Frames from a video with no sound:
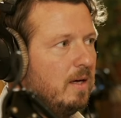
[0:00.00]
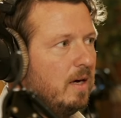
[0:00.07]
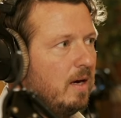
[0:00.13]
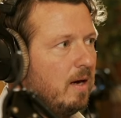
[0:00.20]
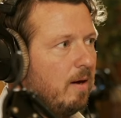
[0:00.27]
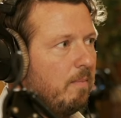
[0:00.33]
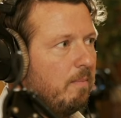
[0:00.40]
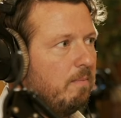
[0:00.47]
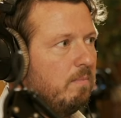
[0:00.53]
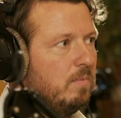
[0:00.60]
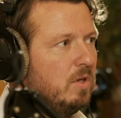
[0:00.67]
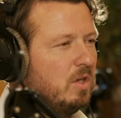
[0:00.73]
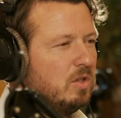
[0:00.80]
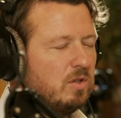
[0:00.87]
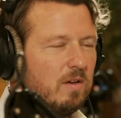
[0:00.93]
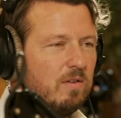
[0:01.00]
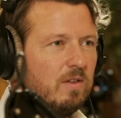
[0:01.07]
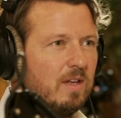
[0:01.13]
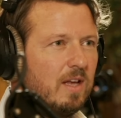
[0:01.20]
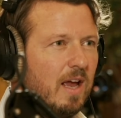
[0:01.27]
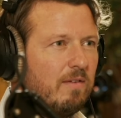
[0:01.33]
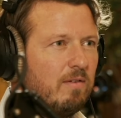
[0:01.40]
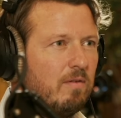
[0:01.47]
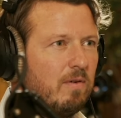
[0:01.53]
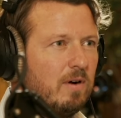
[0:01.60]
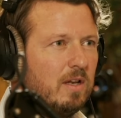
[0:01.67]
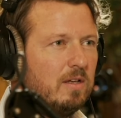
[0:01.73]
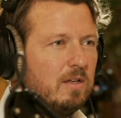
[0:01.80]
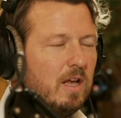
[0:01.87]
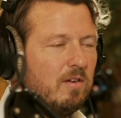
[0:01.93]
Um, so I think
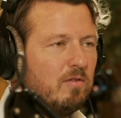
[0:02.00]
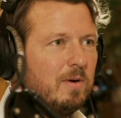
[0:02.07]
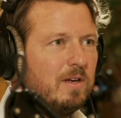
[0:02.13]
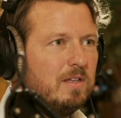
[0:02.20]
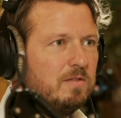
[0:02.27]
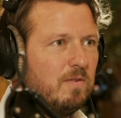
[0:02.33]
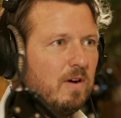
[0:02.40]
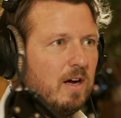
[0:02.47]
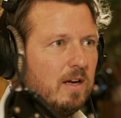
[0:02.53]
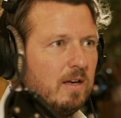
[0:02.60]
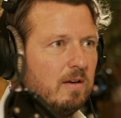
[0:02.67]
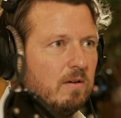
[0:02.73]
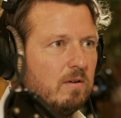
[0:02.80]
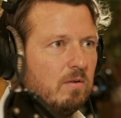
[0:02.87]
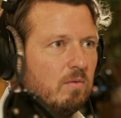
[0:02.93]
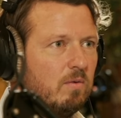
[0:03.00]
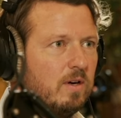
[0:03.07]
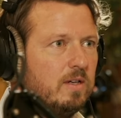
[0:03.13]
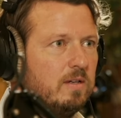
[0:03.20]
everybody everybody's fine, right?